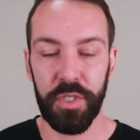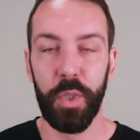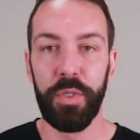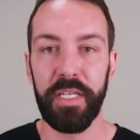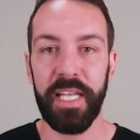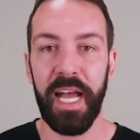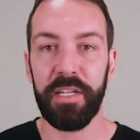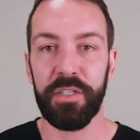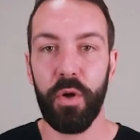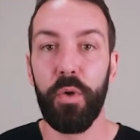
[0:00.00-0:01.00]
too
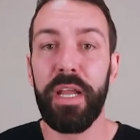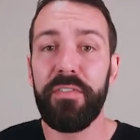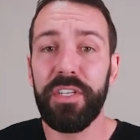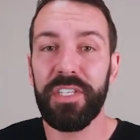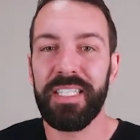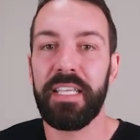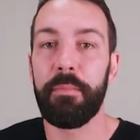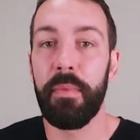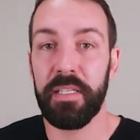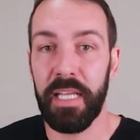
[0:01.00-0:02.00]
detached or even just
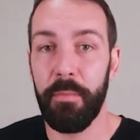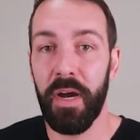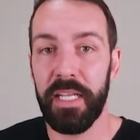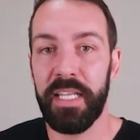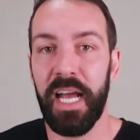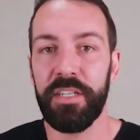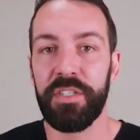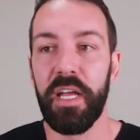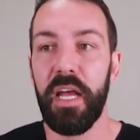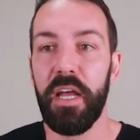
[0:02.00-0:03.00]

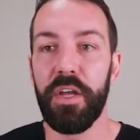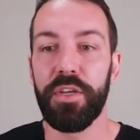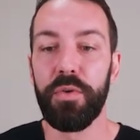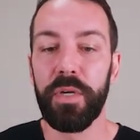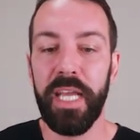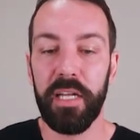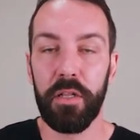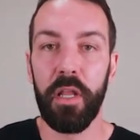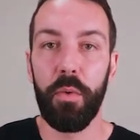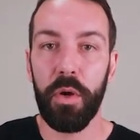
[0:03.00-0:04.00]
semi-attached, you will get
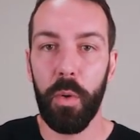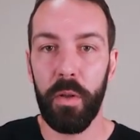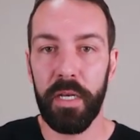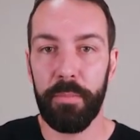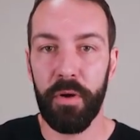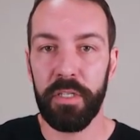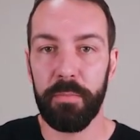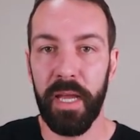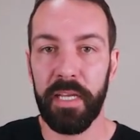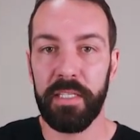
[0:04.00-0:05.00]
lower quality
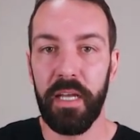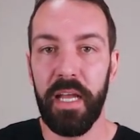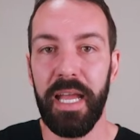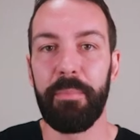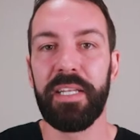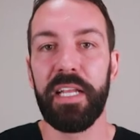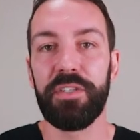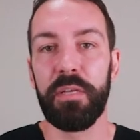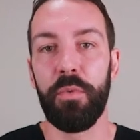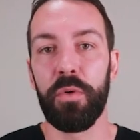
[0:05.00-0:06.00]
prospects and
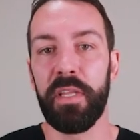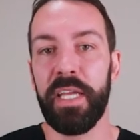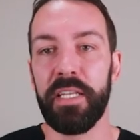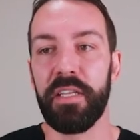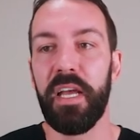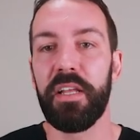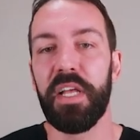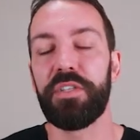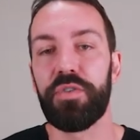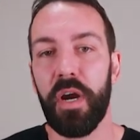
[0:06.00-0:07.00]
potentially more leads.
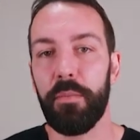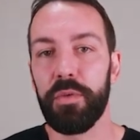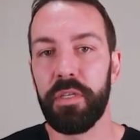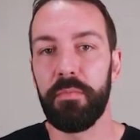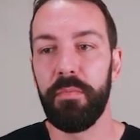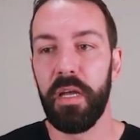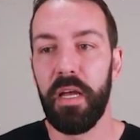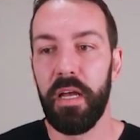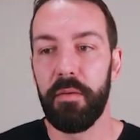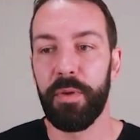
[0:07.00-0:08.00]
That's troublesome
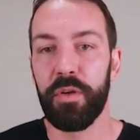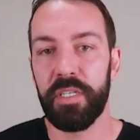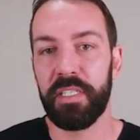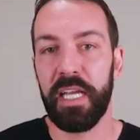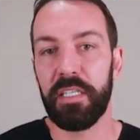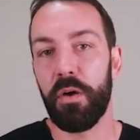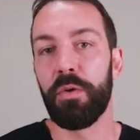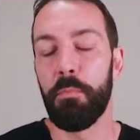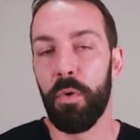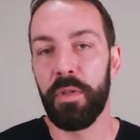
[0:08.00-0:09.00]
because it sounds like,
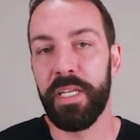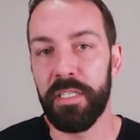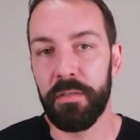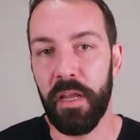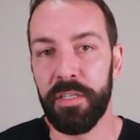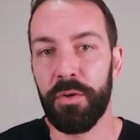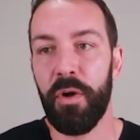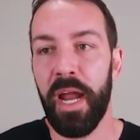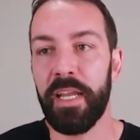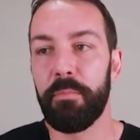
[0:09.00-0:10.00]
more leads is
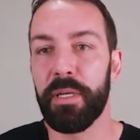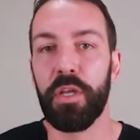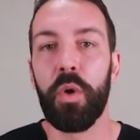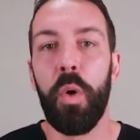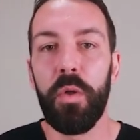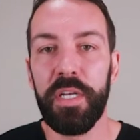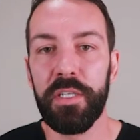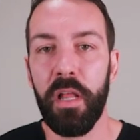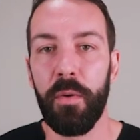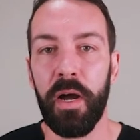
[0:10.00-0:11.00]
great, but the
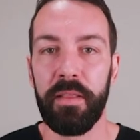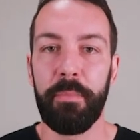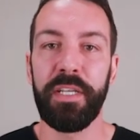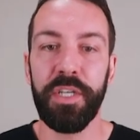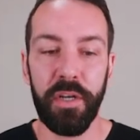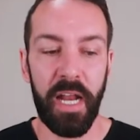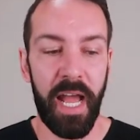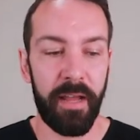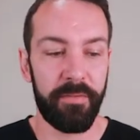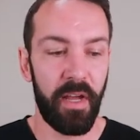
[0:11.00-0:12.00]
quality's lower. That means you're going to
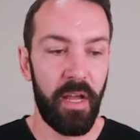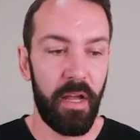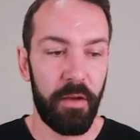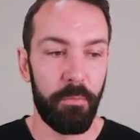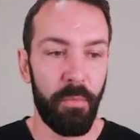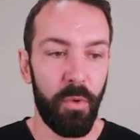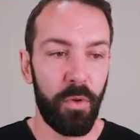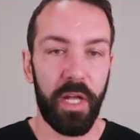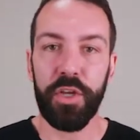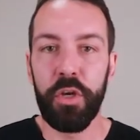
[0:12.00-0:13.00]
have
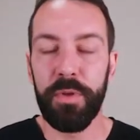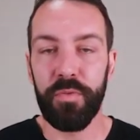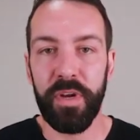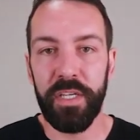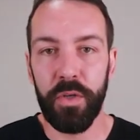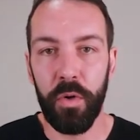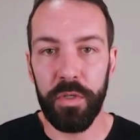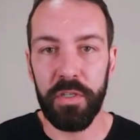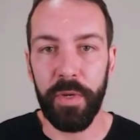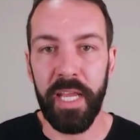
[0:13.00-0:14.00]
more human
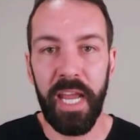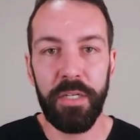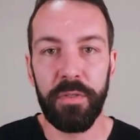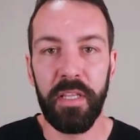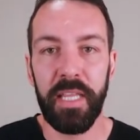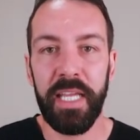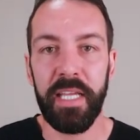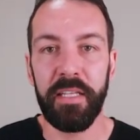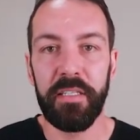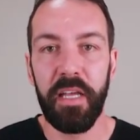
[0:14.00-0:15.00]
resource to engage with the
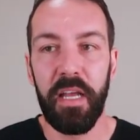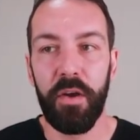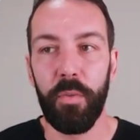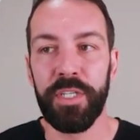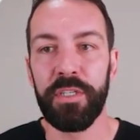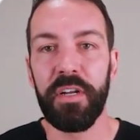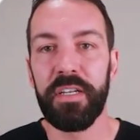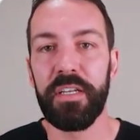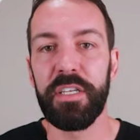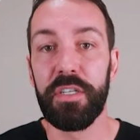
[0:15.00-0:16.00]
leads, which is going
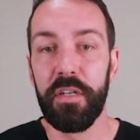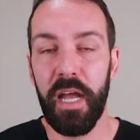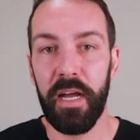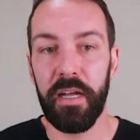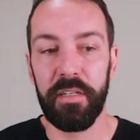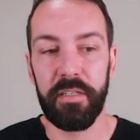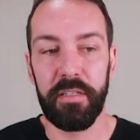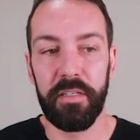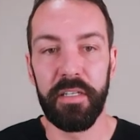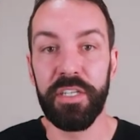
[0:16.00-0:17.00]
to
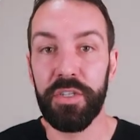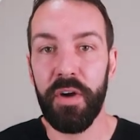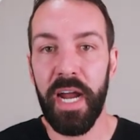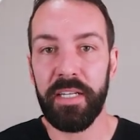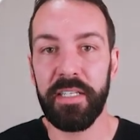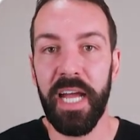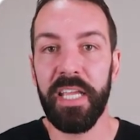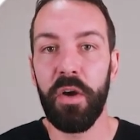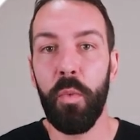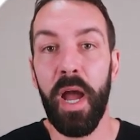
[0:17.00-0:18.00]
distract and
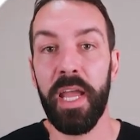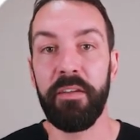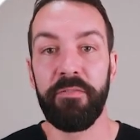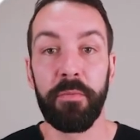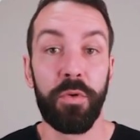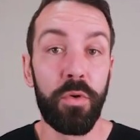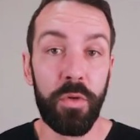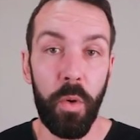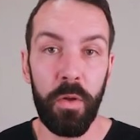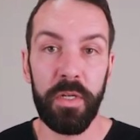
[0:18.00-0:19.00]
take away from good
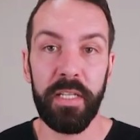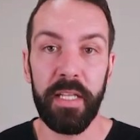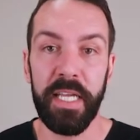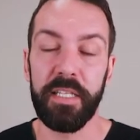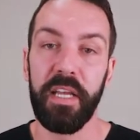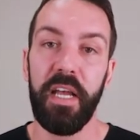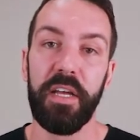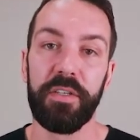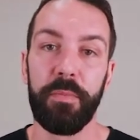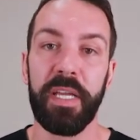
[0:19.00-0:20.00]
quality leads.
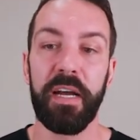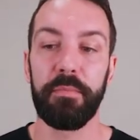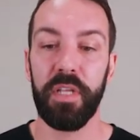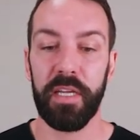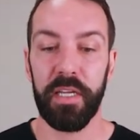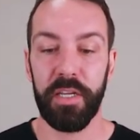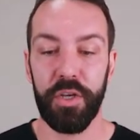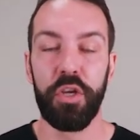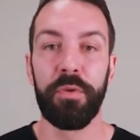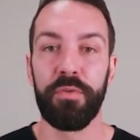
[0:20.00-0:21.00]
So it becomes like a
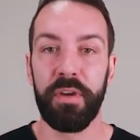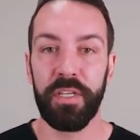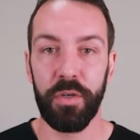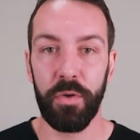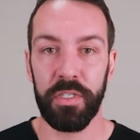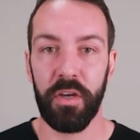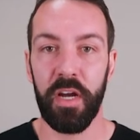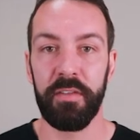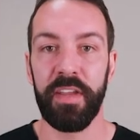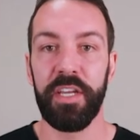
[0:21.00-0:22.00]
human resource
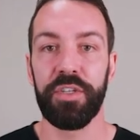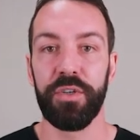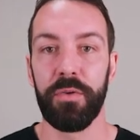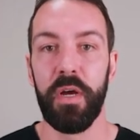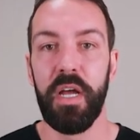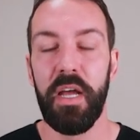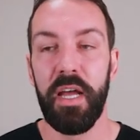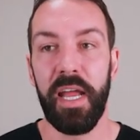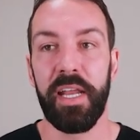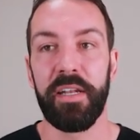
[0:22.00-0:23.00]
kind of issue,
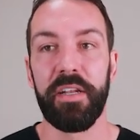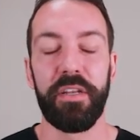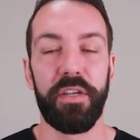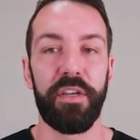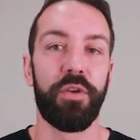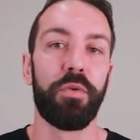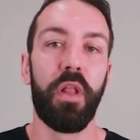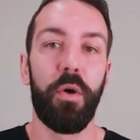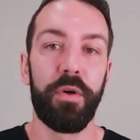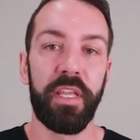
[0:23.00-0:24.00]
and you'll
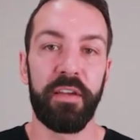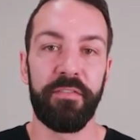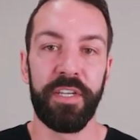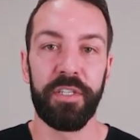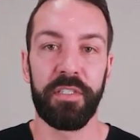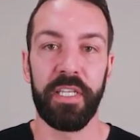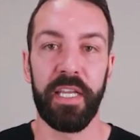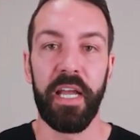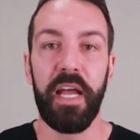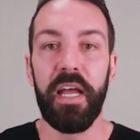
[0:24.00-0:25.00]
lower the
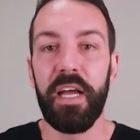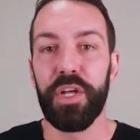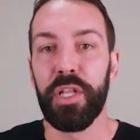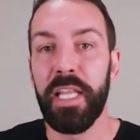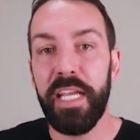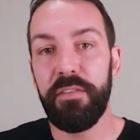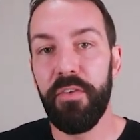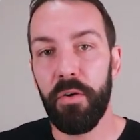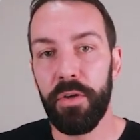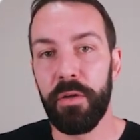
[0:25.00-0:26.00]
efficiency. Lead
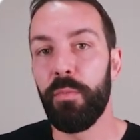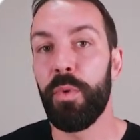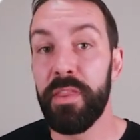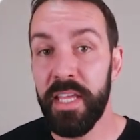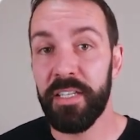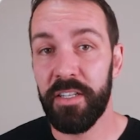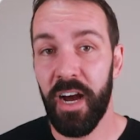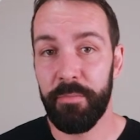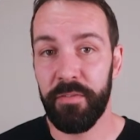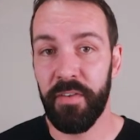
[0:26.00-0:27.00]
volume with this
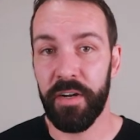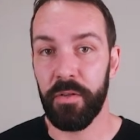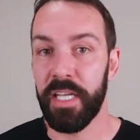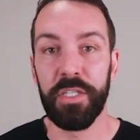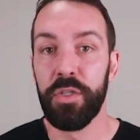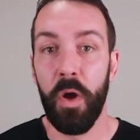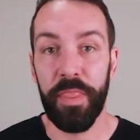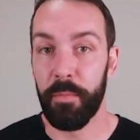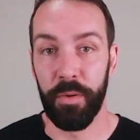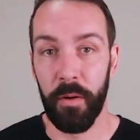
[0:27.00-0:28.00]
type of funnel is
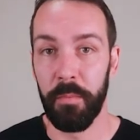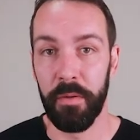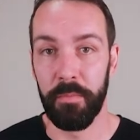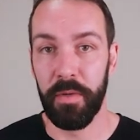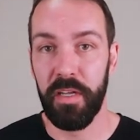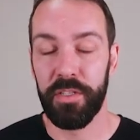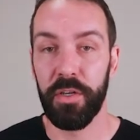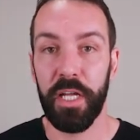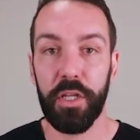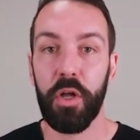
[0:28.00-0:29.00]
not the problem.
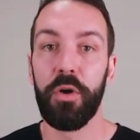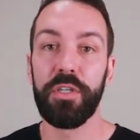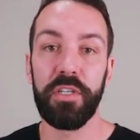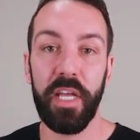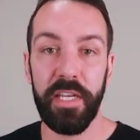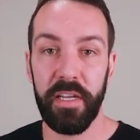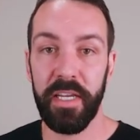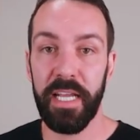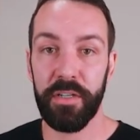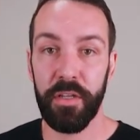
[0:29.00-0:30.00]
So the closer that you can
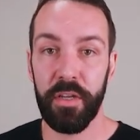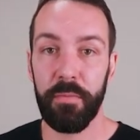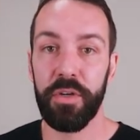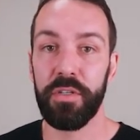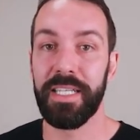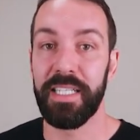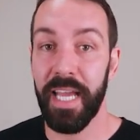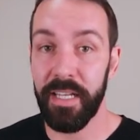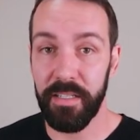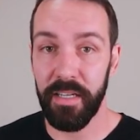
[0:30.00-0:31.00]
get to the commercial
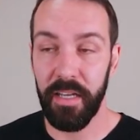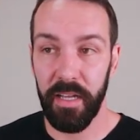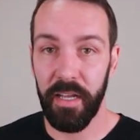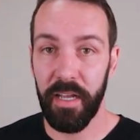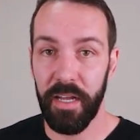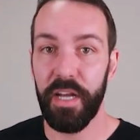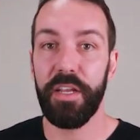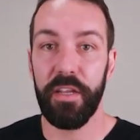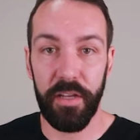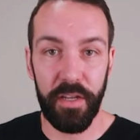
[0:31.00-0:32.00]
intent,
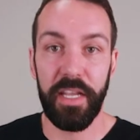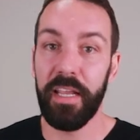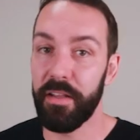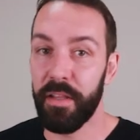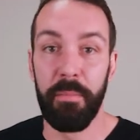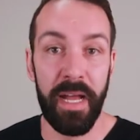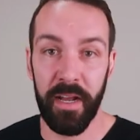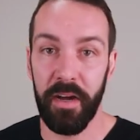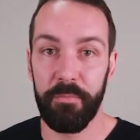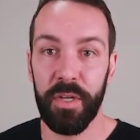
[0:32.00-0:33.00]
the
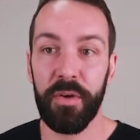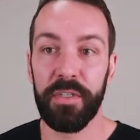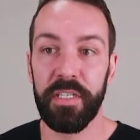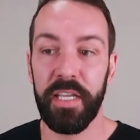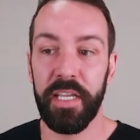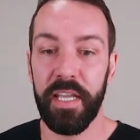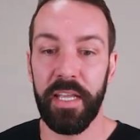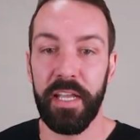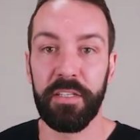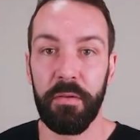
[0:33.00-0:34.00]
better, because
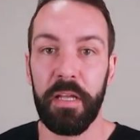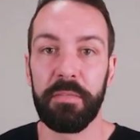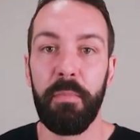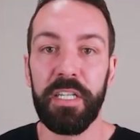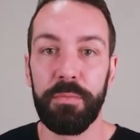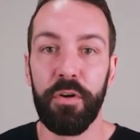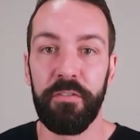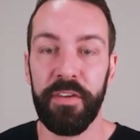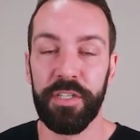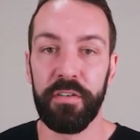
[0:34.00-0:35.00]
it's much more
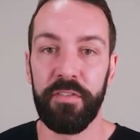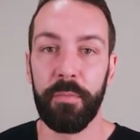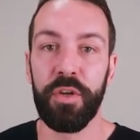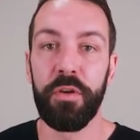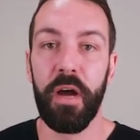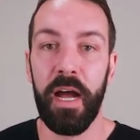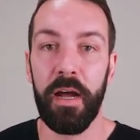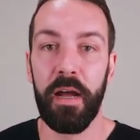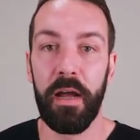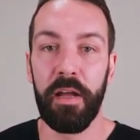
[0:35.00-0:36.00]
efficient from
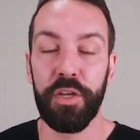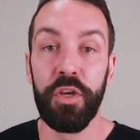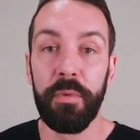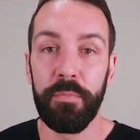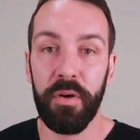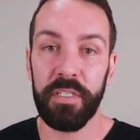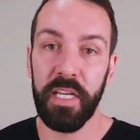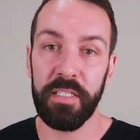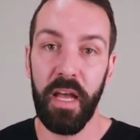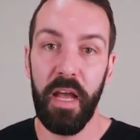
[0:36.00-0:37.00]
a human
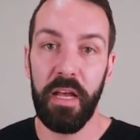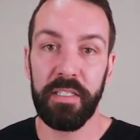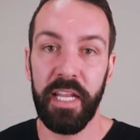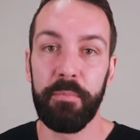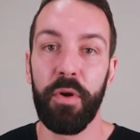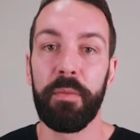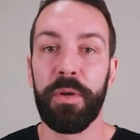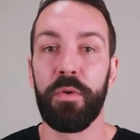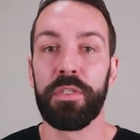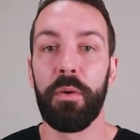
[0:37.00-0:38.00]
process standpoint, but
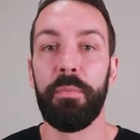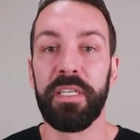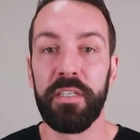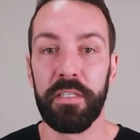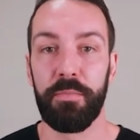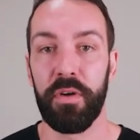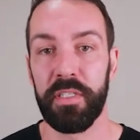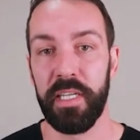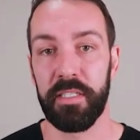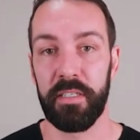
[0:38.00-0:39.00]
also a business
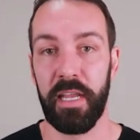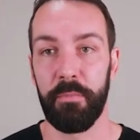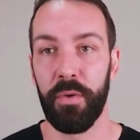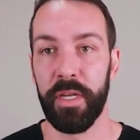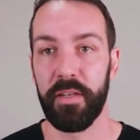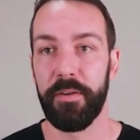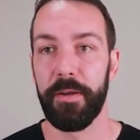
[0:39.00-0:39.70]
process standpoint.